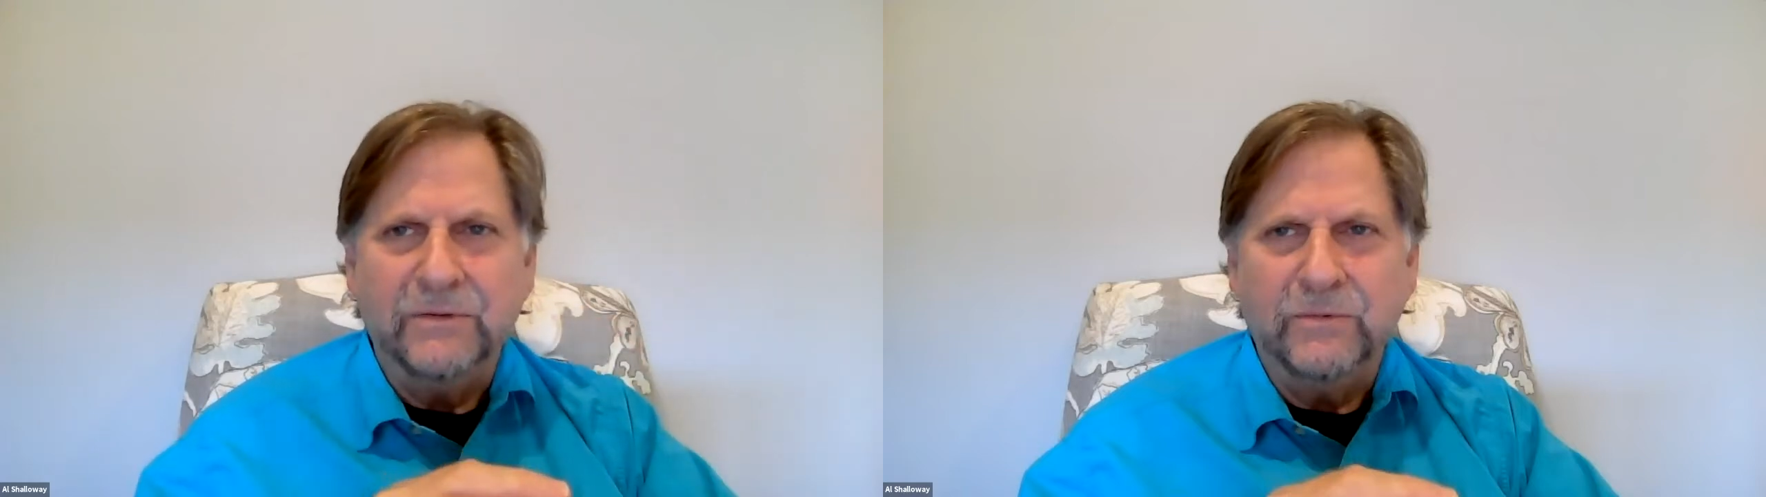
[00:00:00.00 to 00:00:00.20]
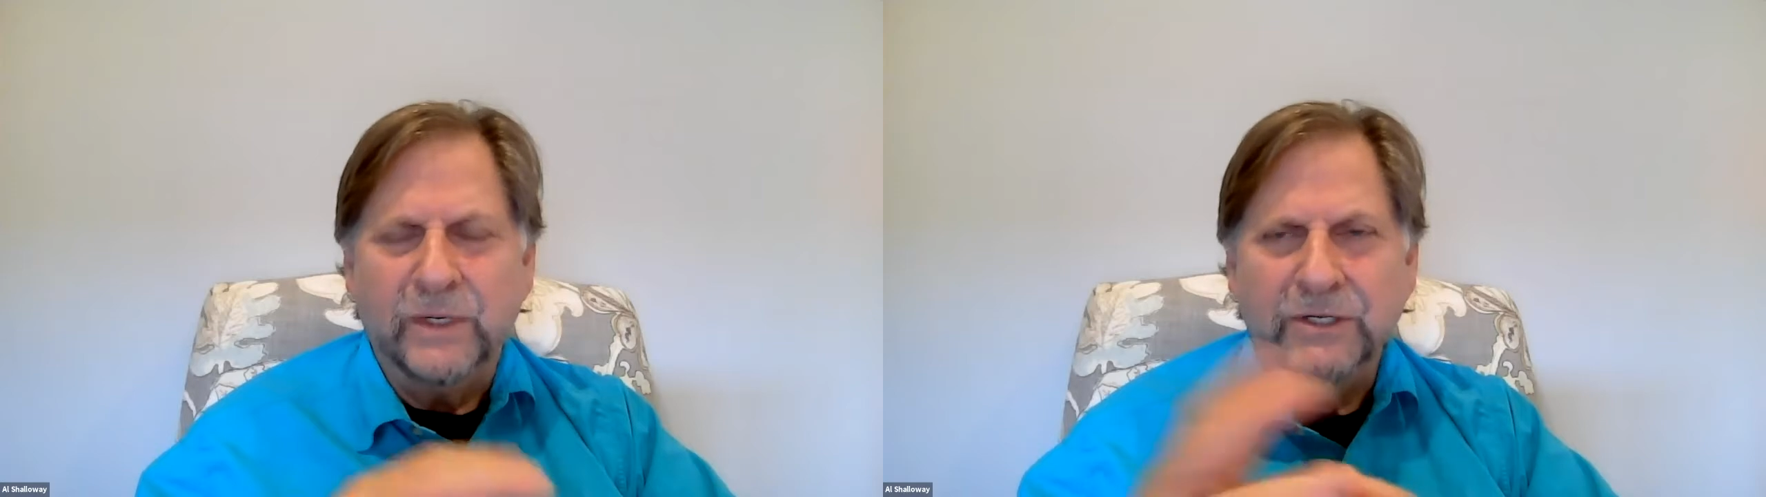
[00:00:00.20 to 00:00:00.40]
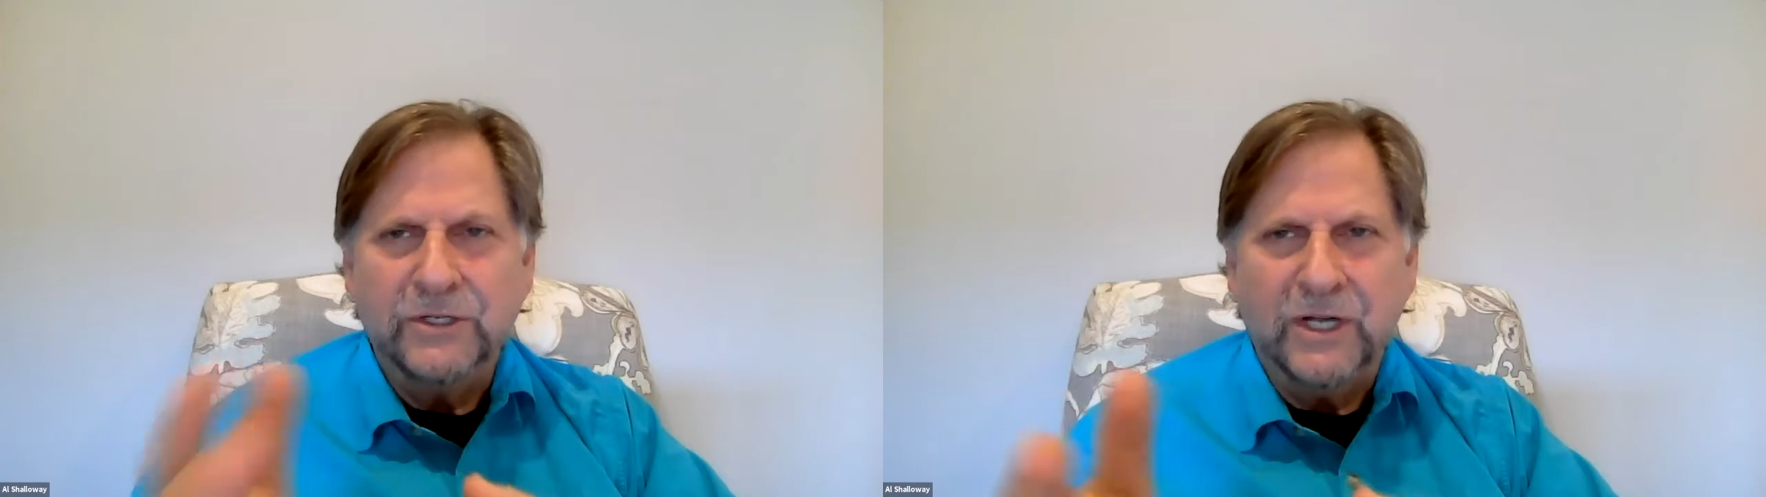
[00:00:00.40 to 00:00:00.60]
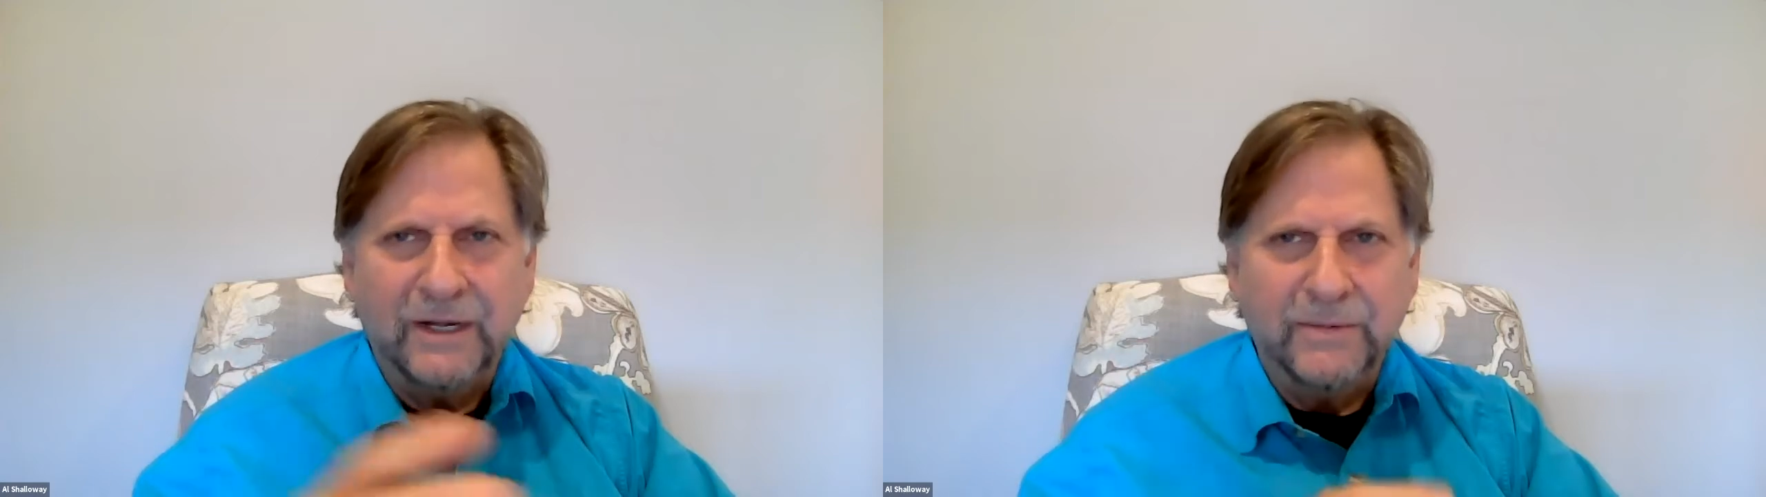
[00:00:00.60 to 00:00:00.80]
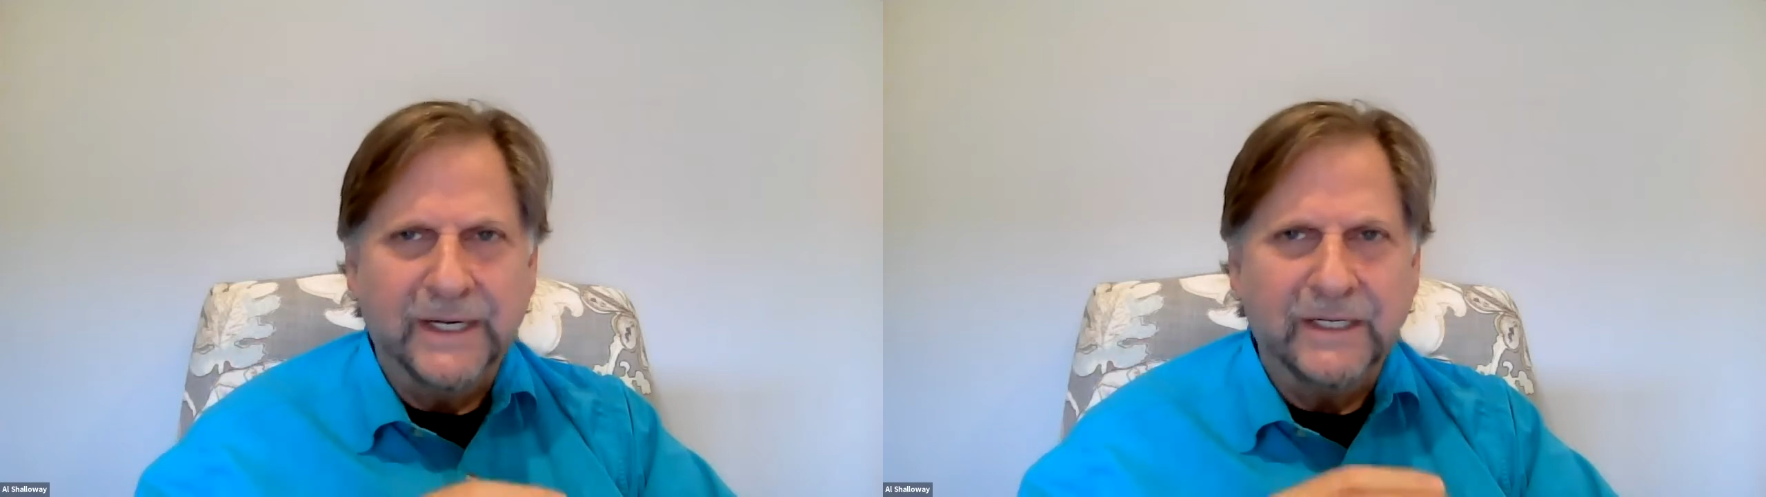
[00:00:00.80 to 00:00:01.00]
When you talk
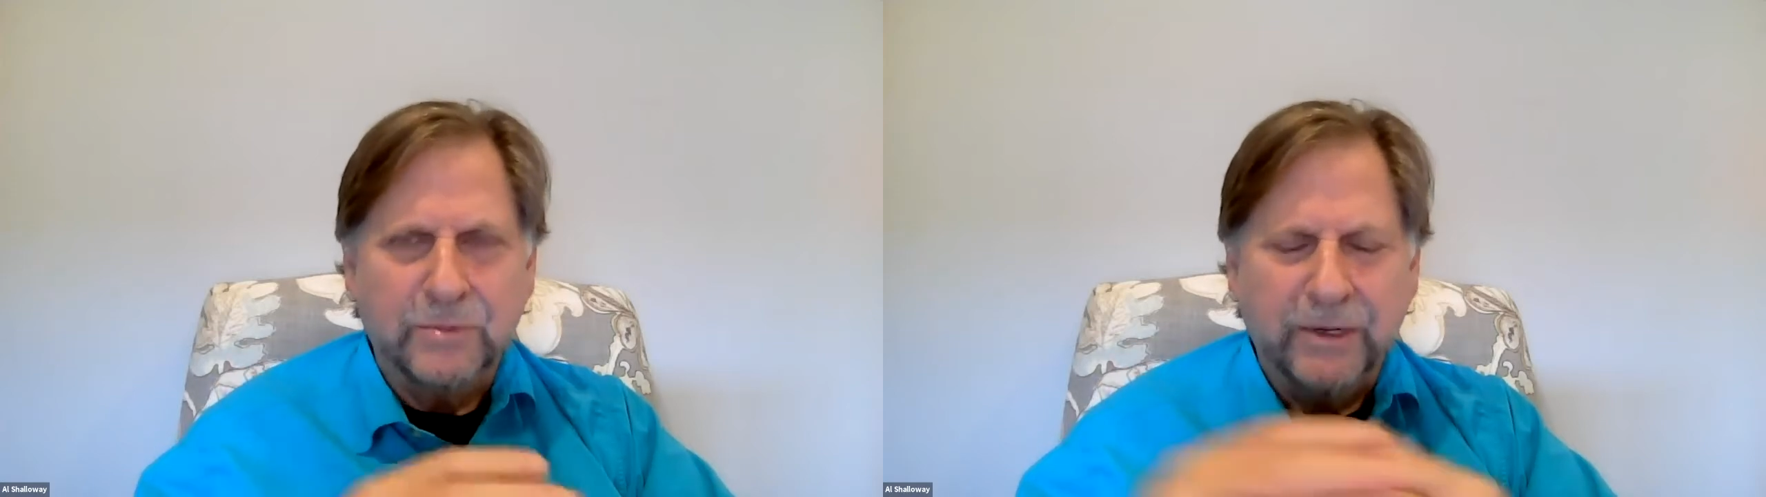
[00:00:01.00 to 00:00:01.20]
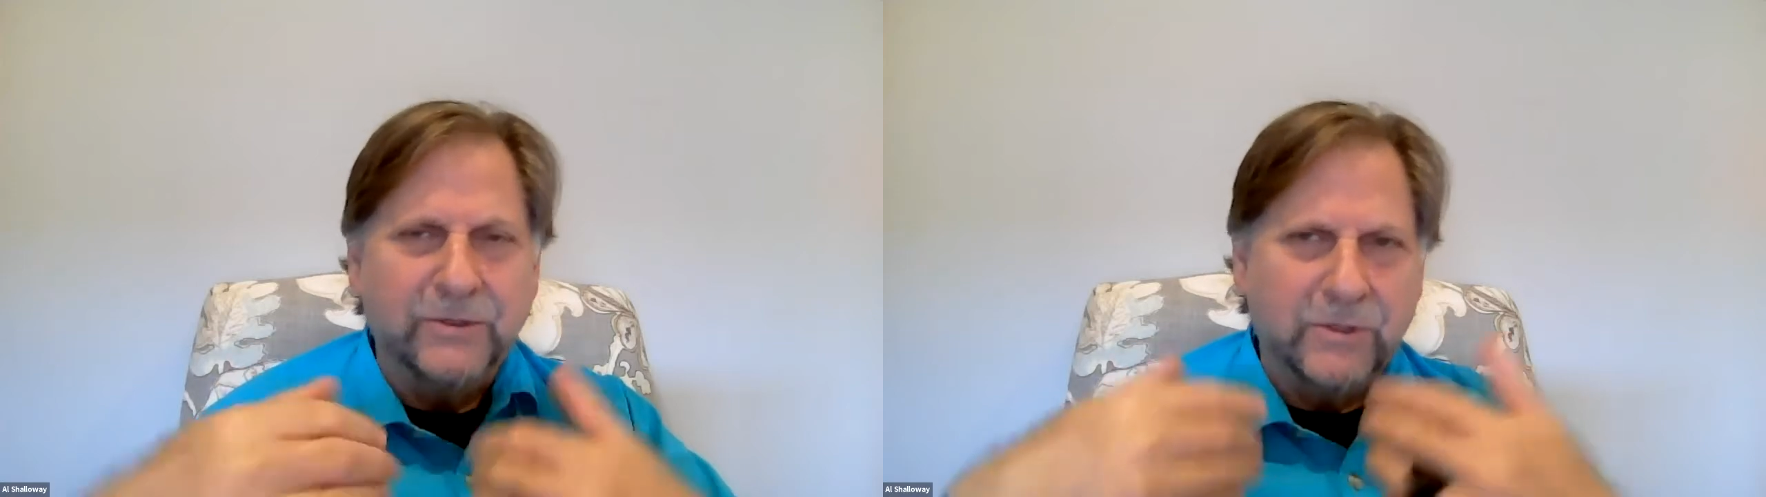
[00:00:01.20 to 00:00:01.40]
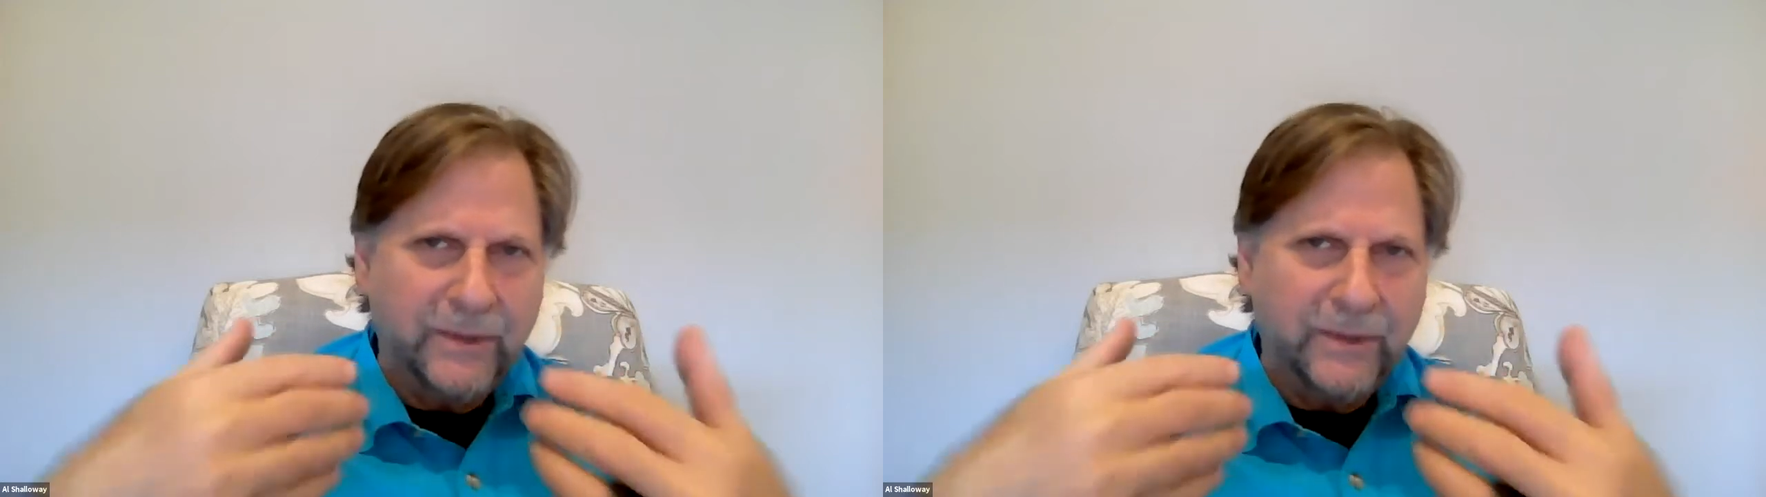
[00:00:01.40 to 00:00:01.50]
about experiments,